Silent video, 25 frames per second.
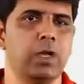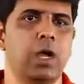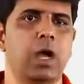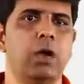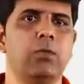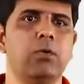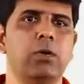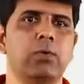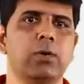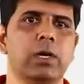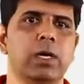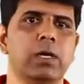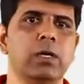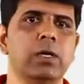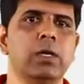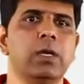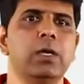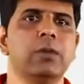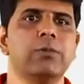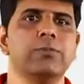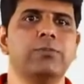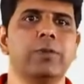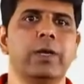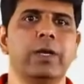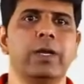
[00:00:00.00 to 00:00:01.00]
However,
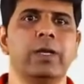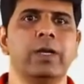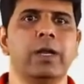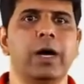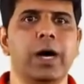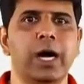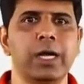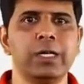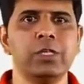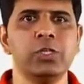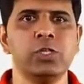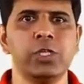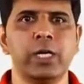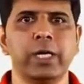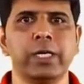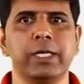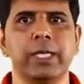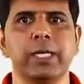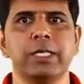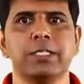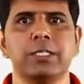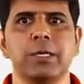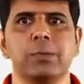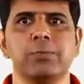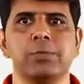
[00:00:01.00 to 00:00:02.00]
for an unchecked
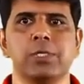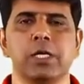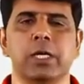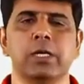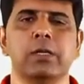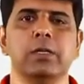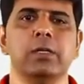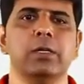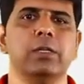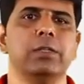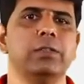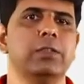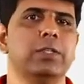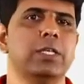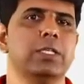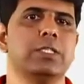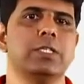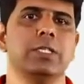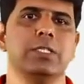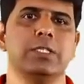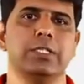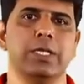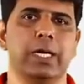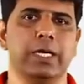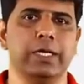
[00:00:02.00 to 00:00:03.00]
exception,
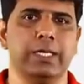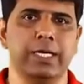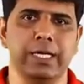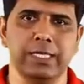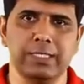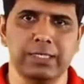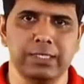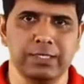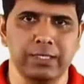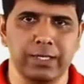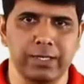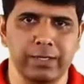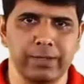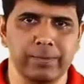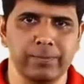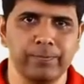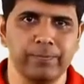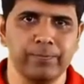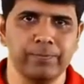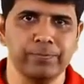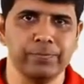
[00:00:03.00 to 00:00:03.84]
this is not necessary.